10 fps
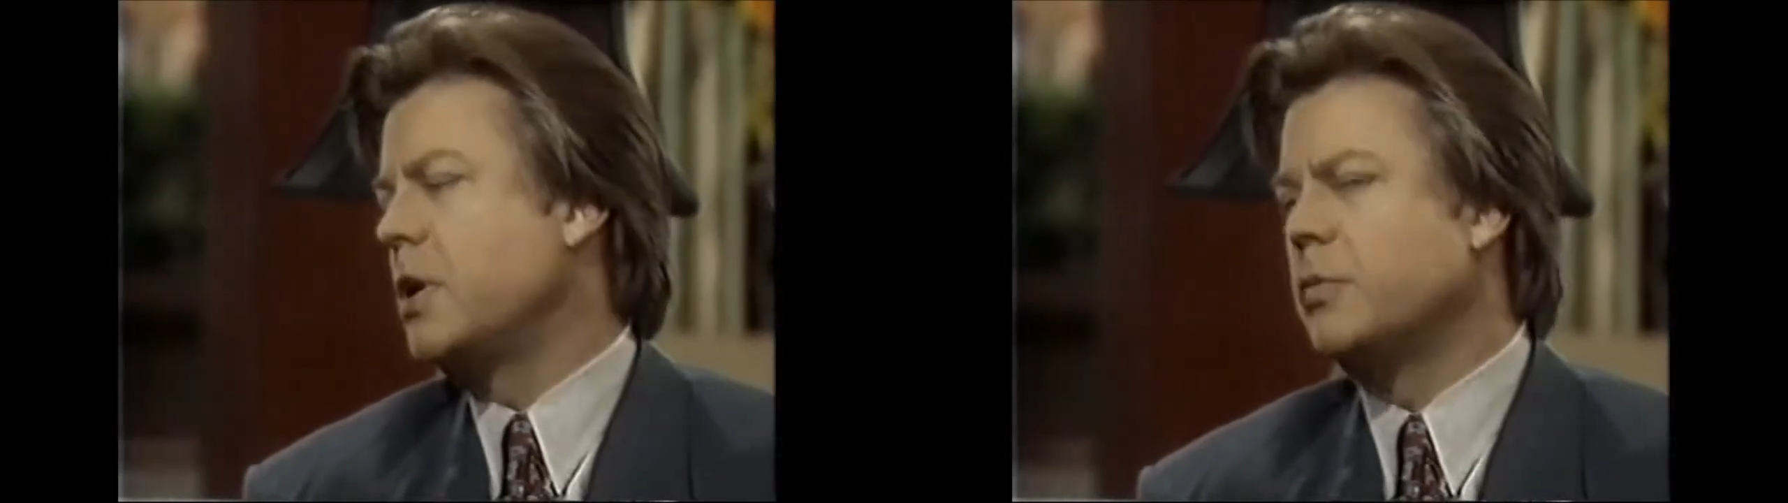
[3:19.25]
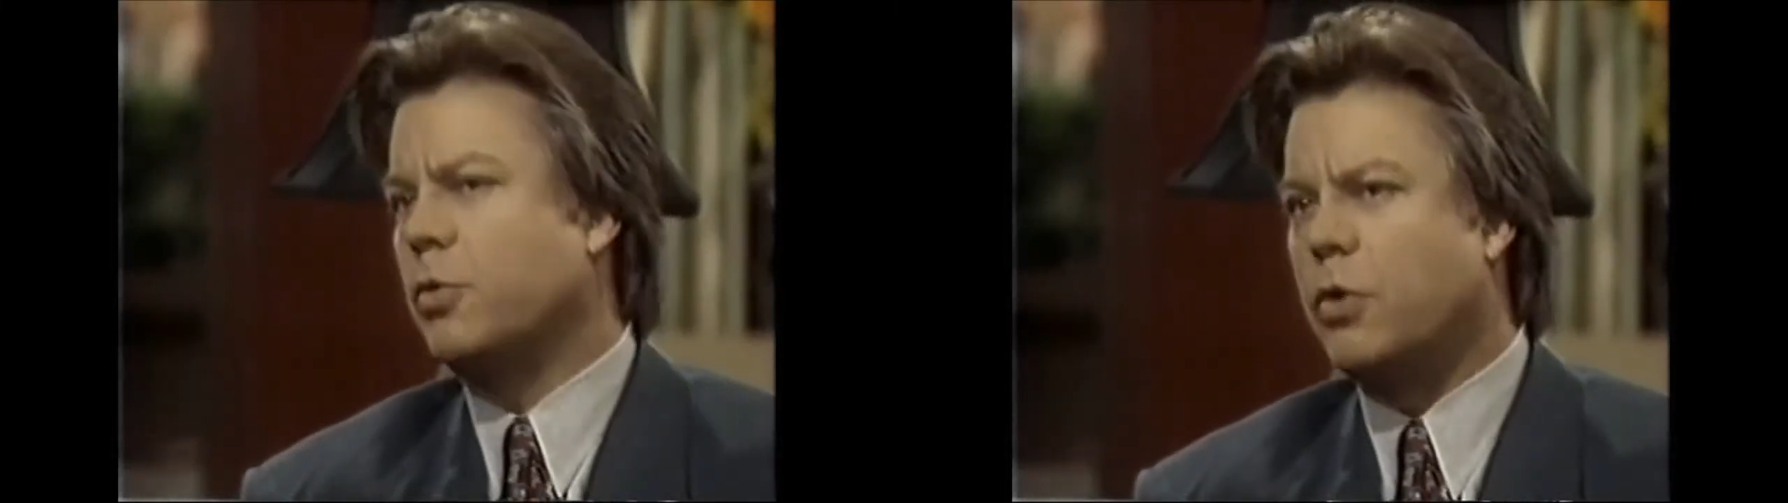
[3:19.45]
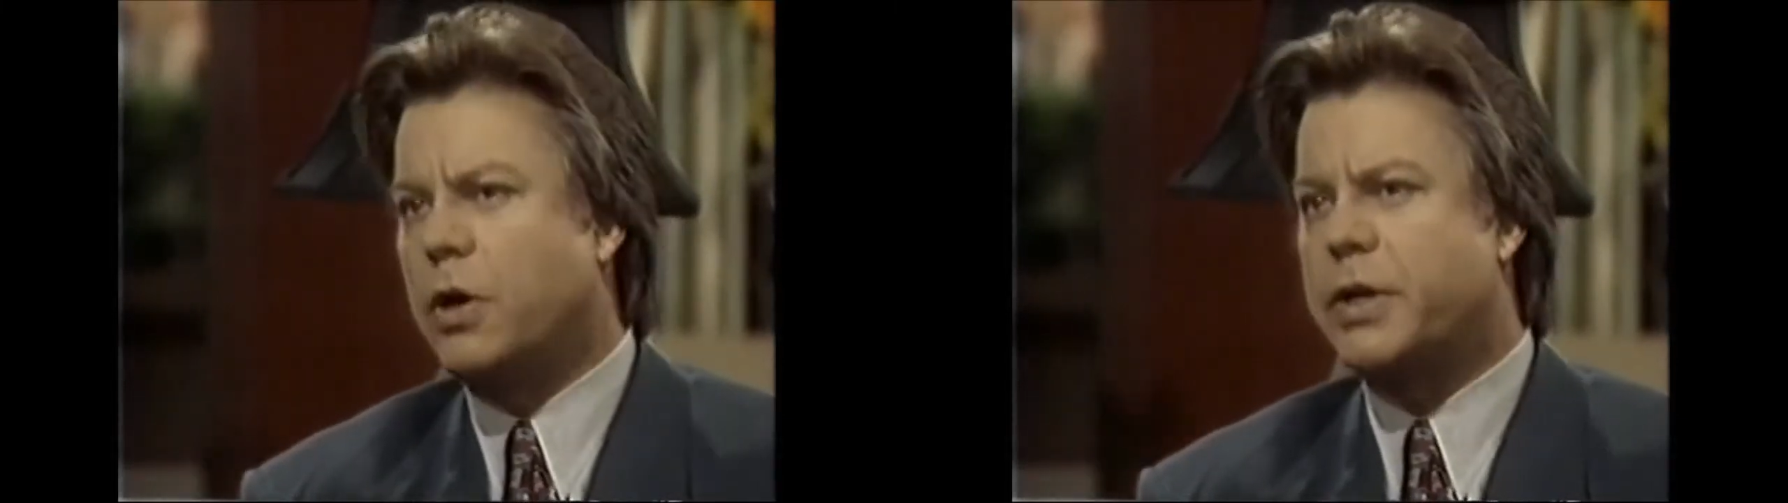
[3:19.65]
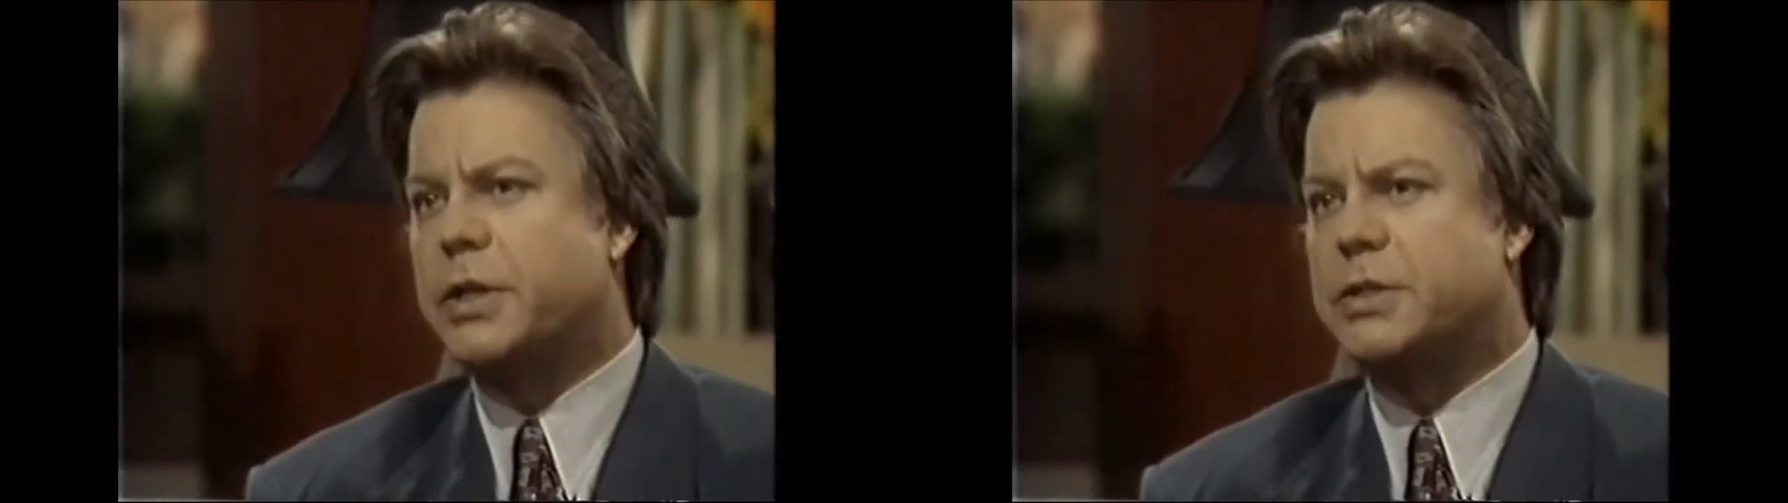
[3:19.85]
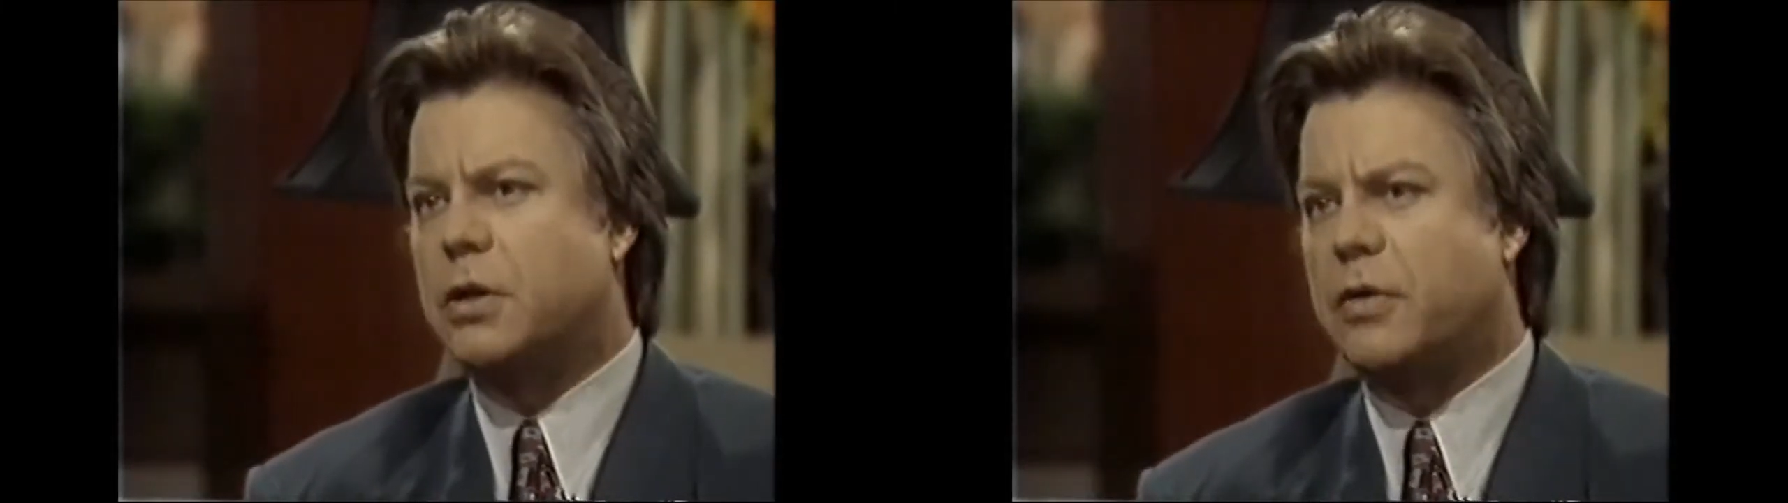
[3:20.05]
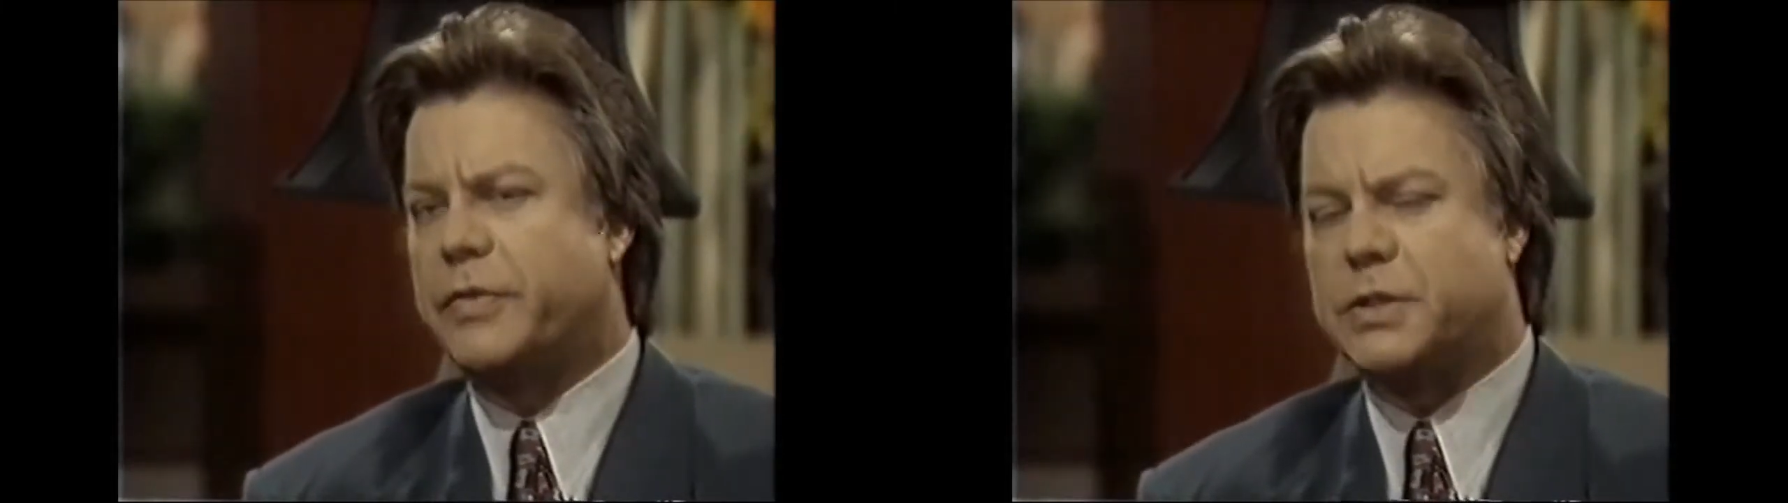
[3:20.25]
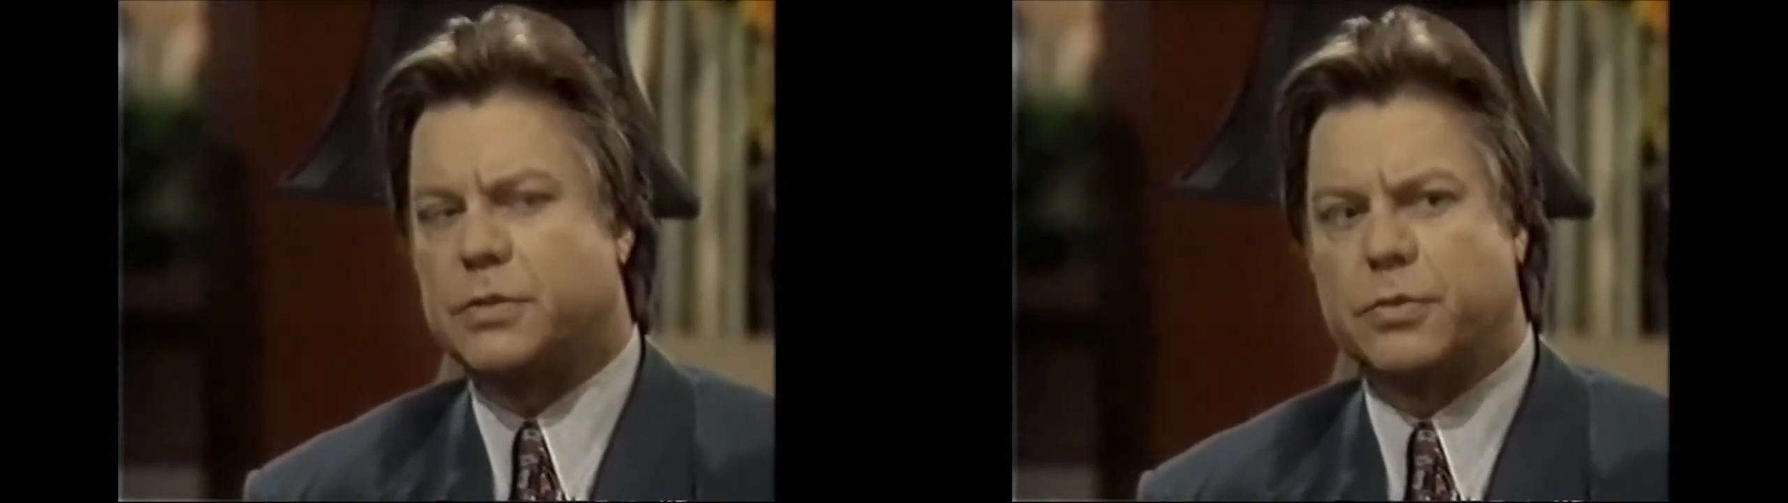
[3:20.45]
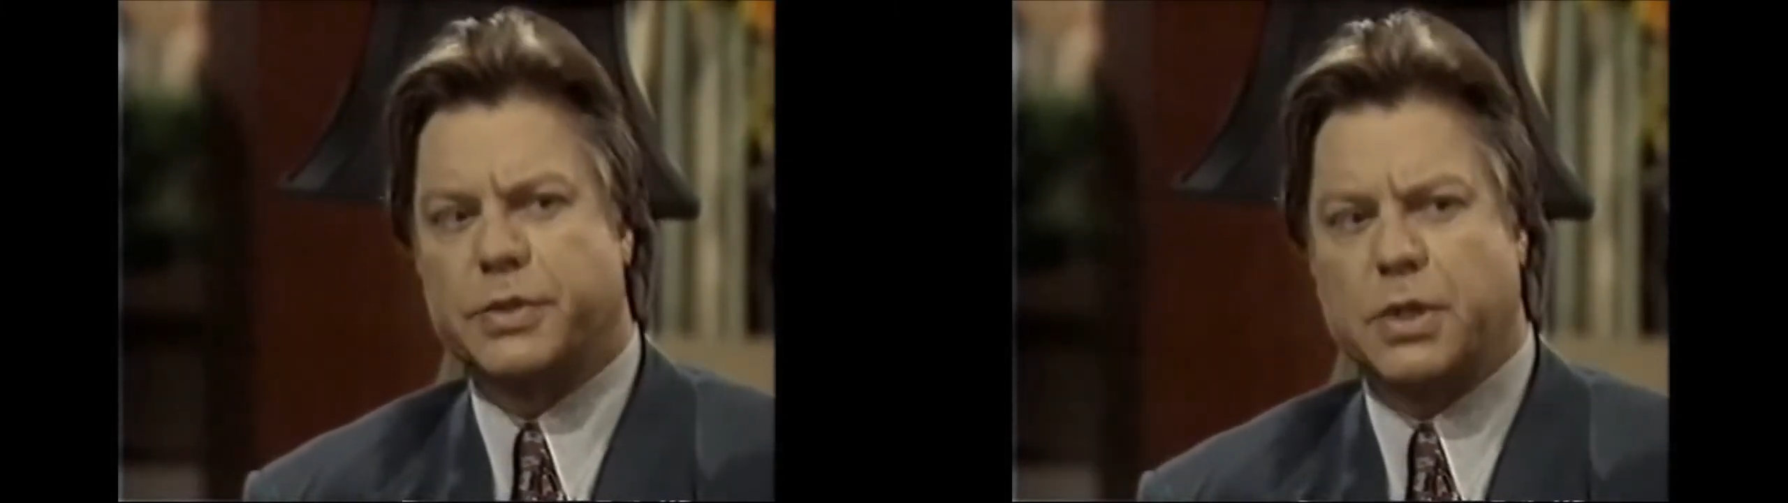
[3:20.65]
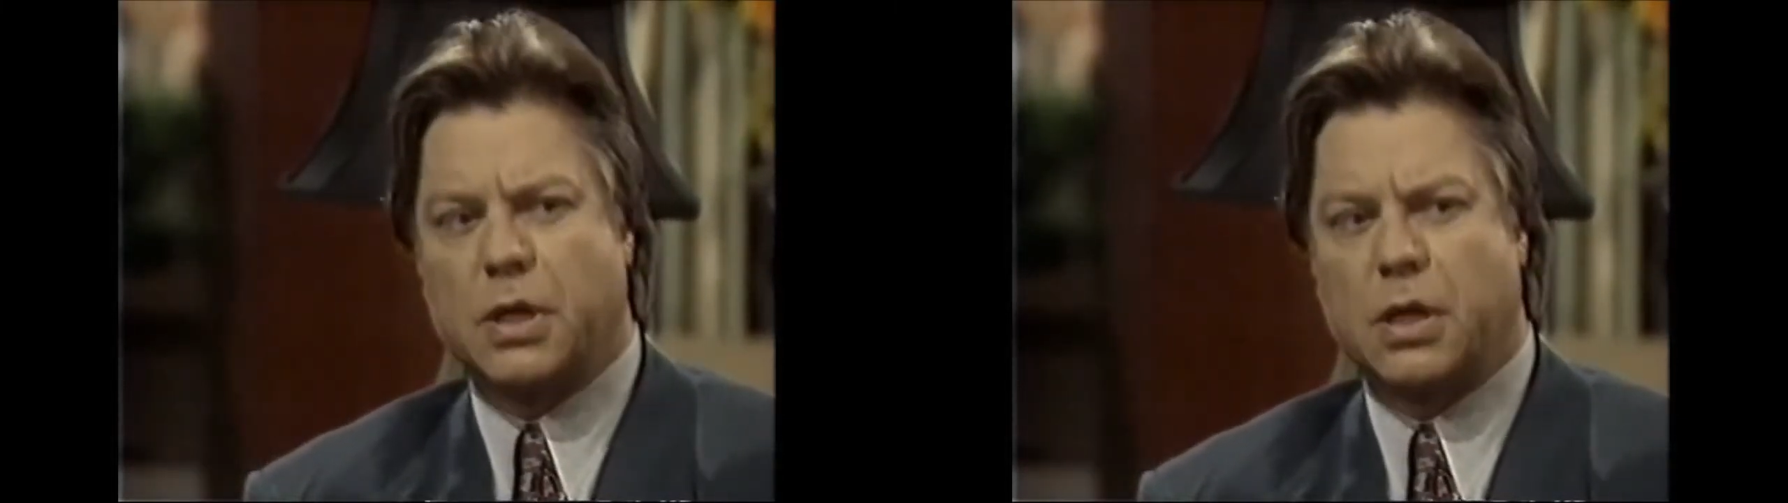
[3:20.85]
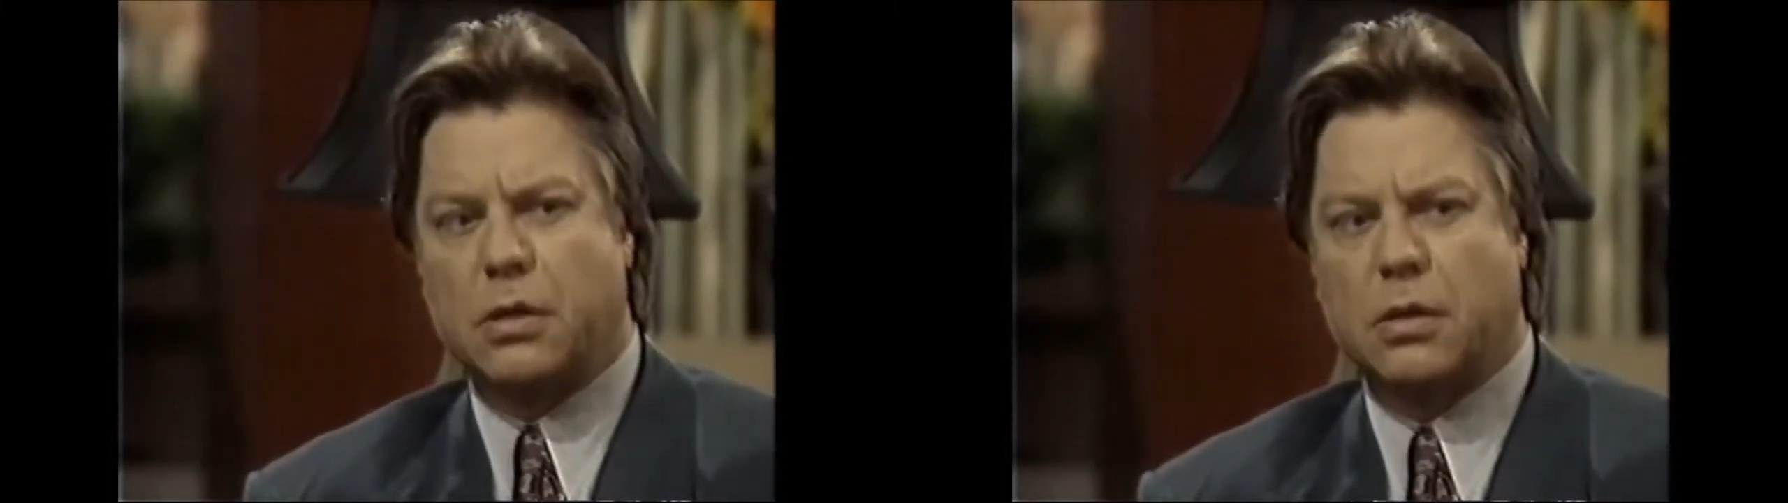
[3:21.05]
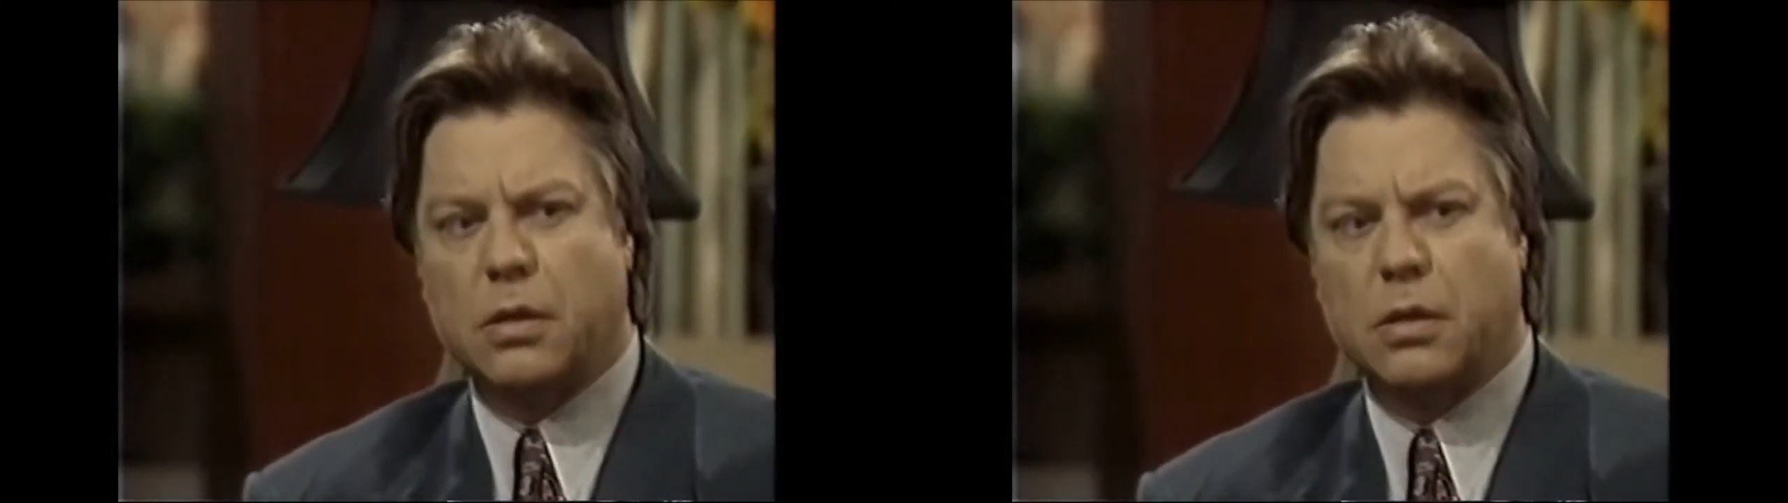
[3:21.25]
Tom to walk in his office and resign.